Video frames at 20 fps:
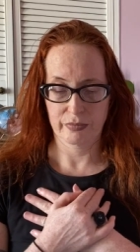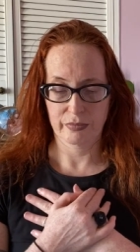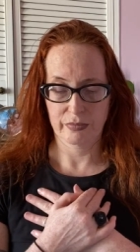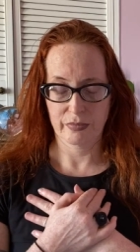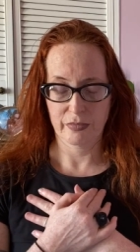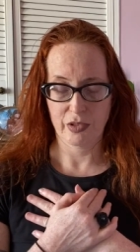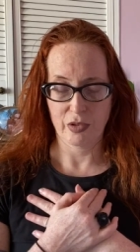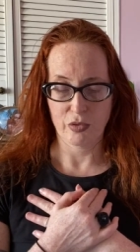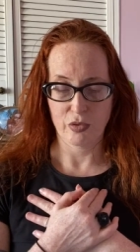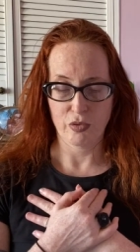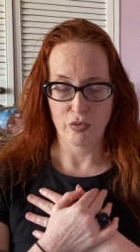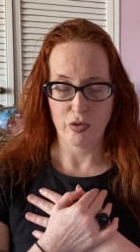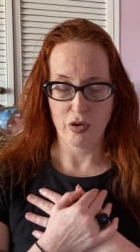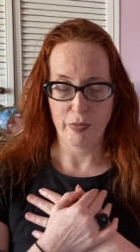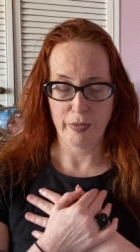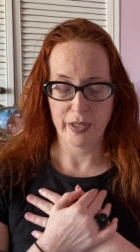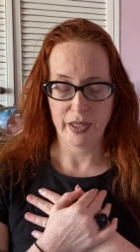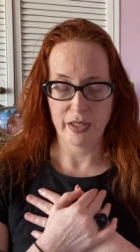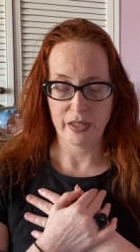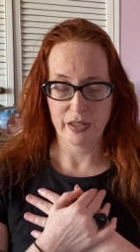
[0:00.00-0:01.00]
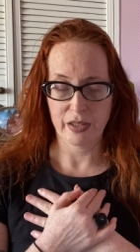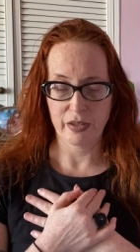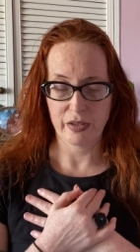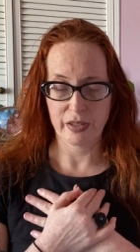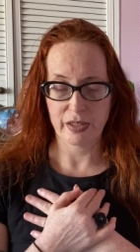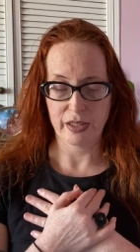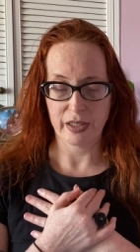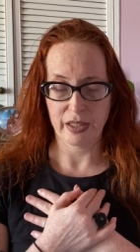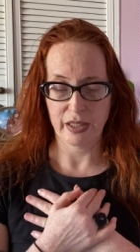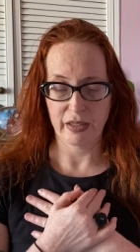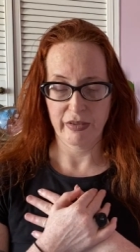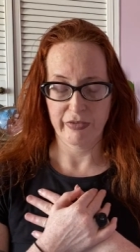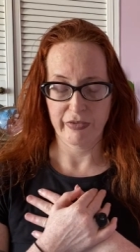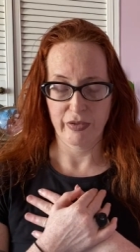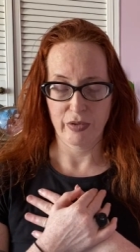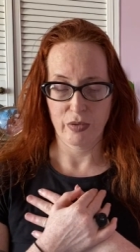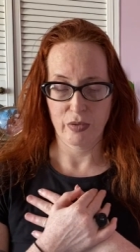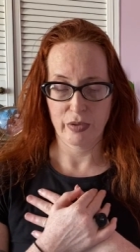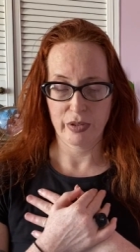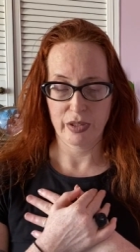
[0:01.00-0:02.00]
So dropping into your seat,
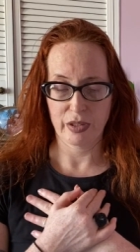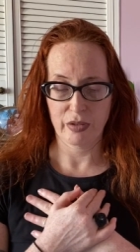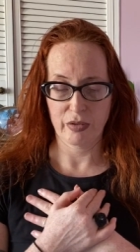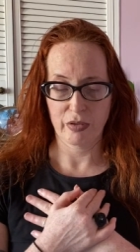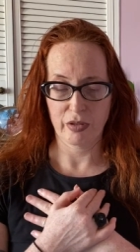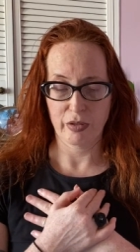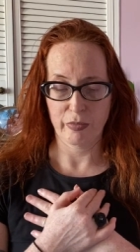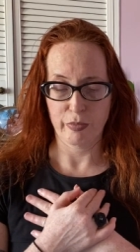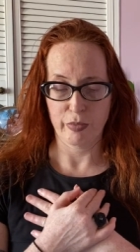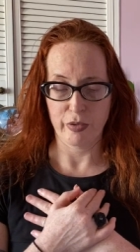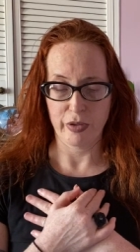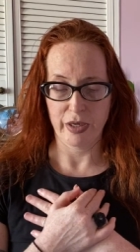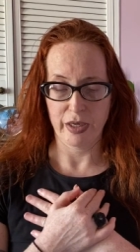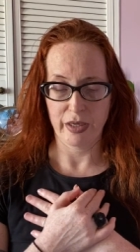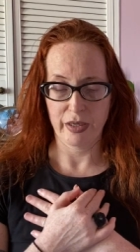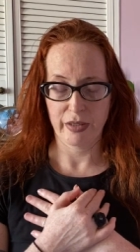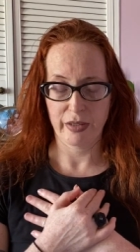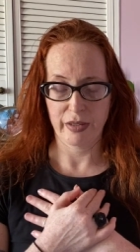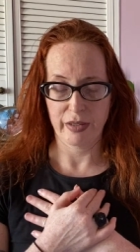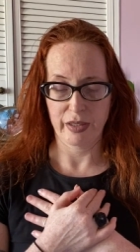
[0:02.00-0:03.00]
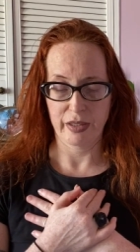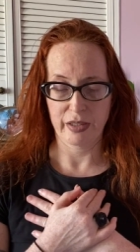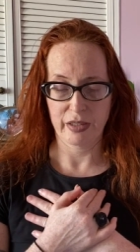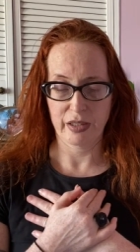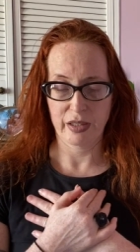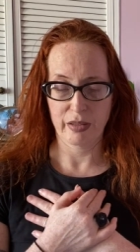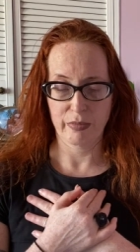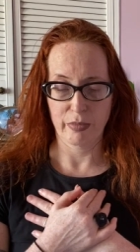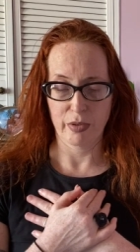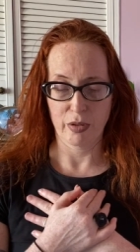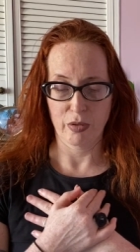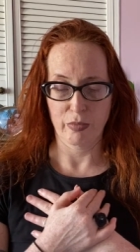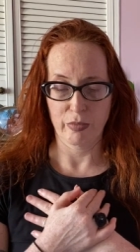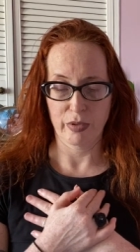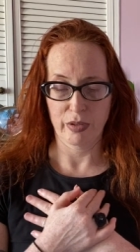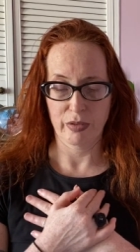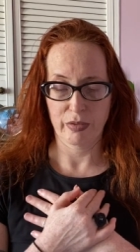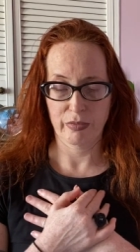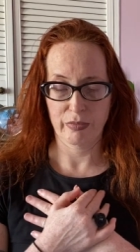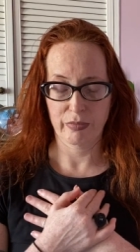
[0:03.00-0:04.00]
focusing on your breath, into the
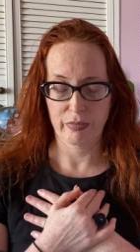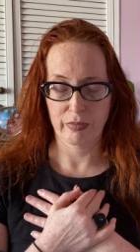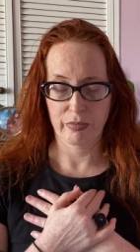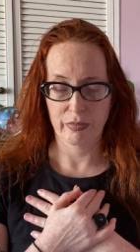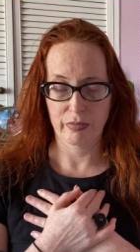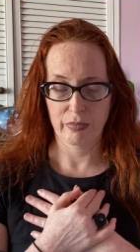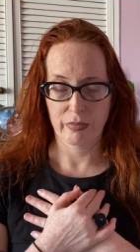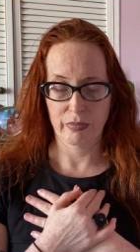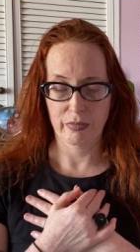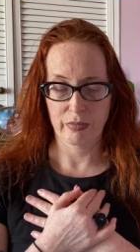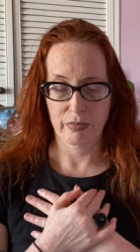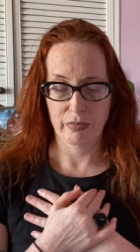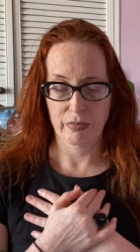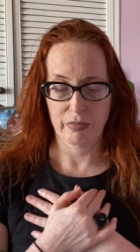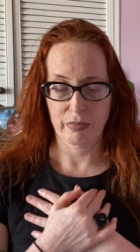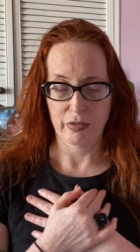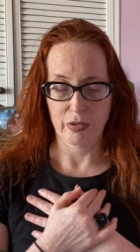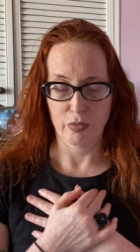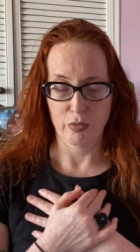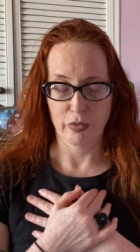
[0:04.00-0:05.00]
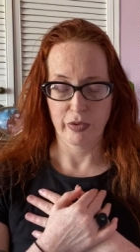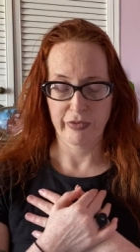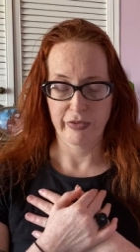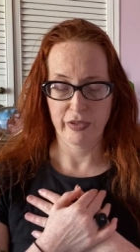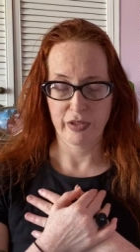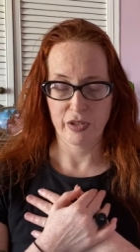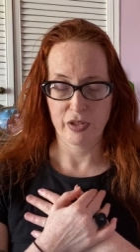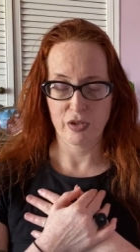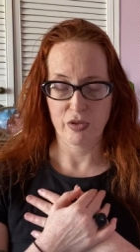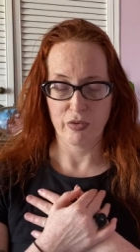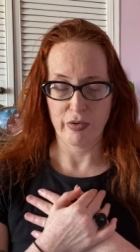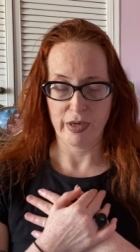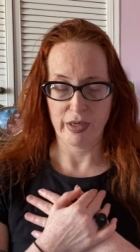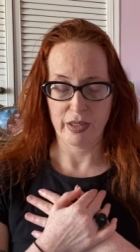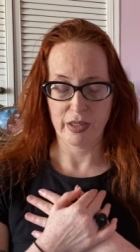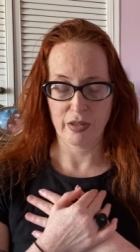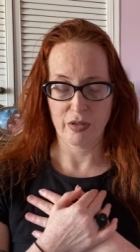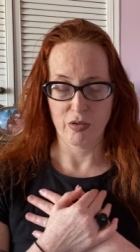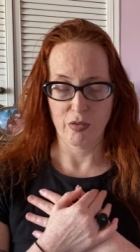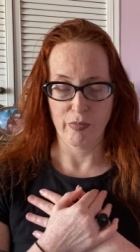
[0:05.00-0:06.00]
moment. Don't worry if you're
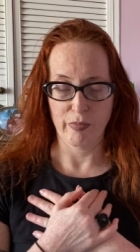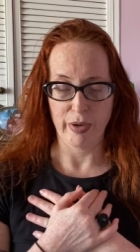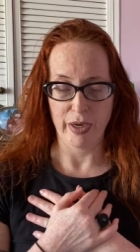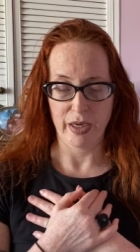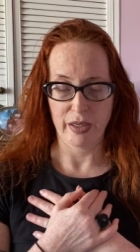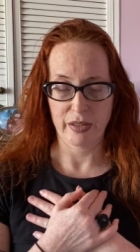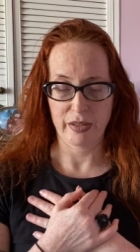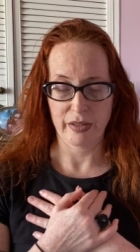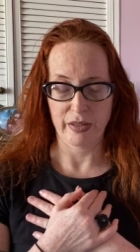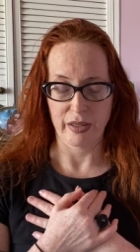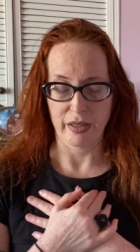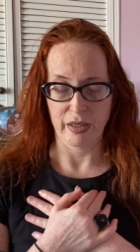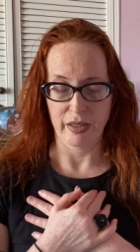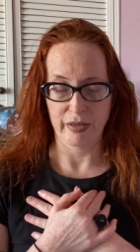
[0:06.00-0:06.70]
distracted, come back to that.